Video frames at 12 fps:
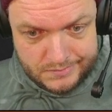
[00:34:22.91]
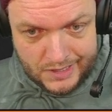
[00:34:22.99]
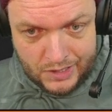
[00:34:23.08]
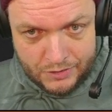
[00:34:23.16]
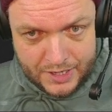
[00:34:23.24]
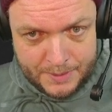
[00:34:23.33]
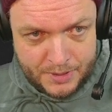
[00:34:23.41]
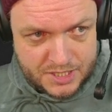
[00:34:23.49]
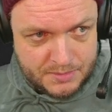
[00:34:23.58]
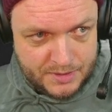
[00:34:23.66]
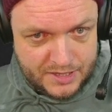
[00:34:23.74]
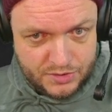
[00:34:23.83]
How can I
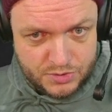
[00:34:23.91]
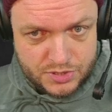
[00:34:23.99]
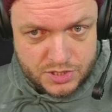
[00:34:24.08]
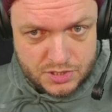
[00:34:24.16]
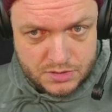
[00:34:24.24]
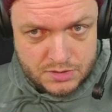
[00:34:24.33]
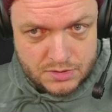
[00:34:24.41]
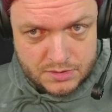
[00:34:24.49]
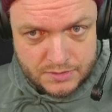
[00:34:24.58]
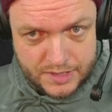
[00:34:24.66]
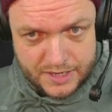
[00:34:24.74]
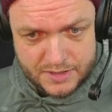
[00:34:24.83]
possibly lose?
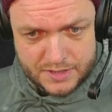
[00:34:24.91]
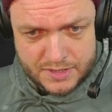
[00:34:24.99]
Right?